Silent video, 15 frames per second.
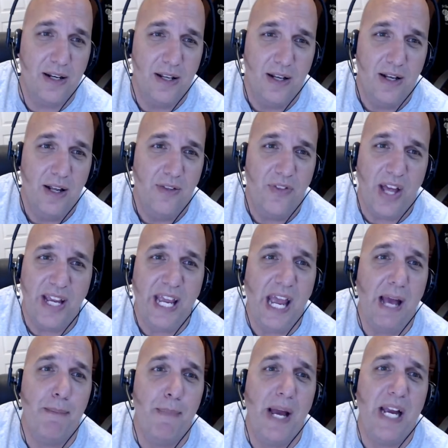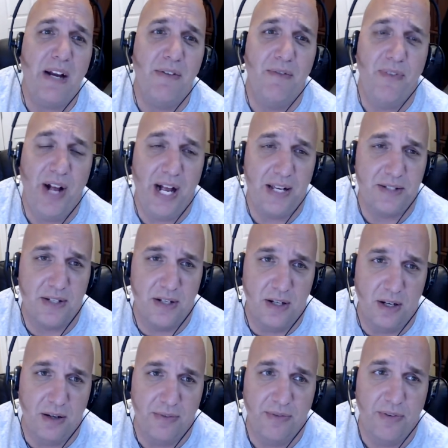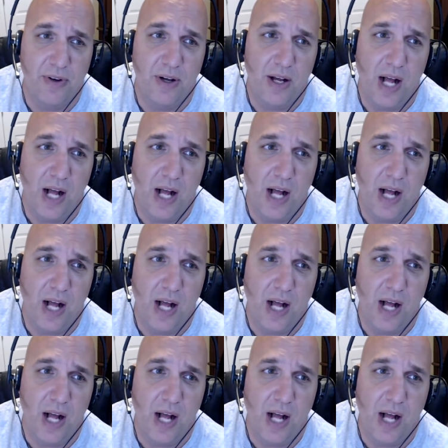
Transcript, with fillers: wow. they can't make them fast enough.